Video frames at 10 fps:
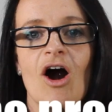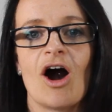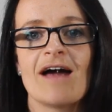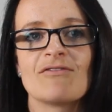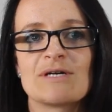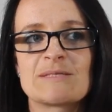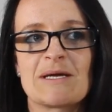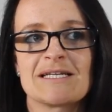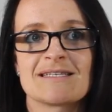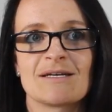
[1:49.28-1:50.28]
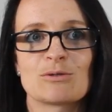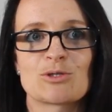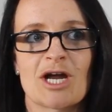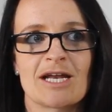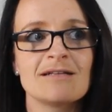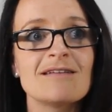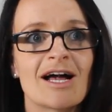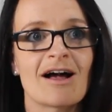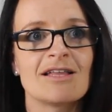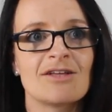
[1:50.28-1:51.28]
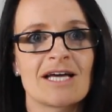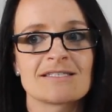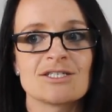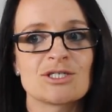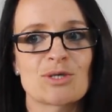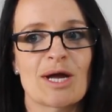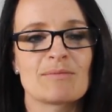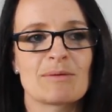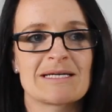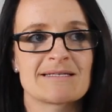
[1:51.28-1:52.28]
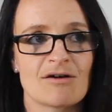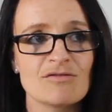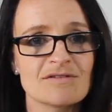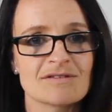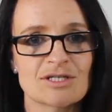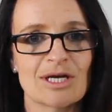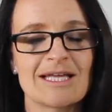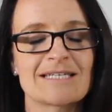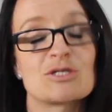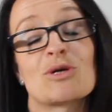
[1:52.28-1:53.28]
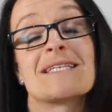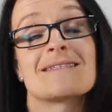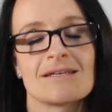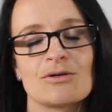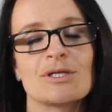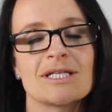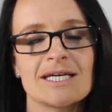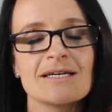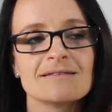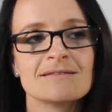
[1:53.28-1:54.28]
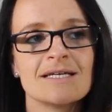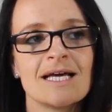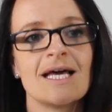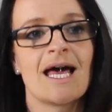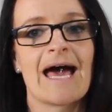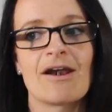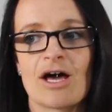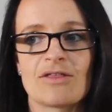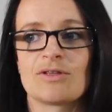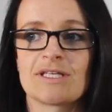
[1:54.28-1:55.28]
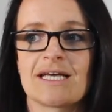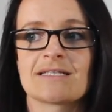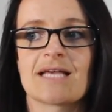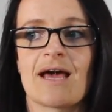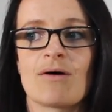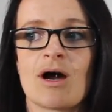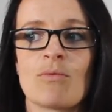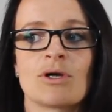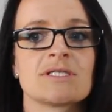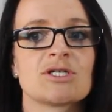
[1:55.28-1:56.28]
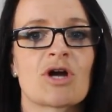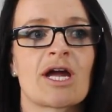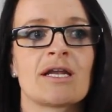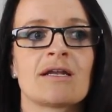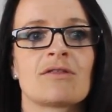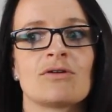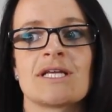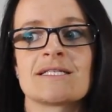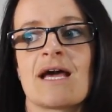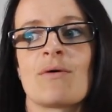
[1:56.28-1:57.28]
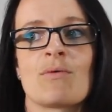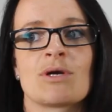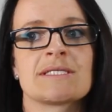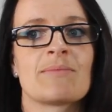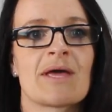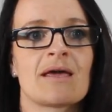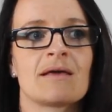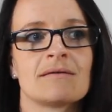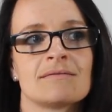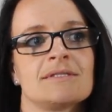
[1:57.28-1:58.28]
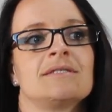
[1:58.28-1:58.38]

I've always been a single trainer. Like, I like to just train by myself. So I like to train singularly. And I thought that that's how I wanted to train, and I thought that's how I wanted to be.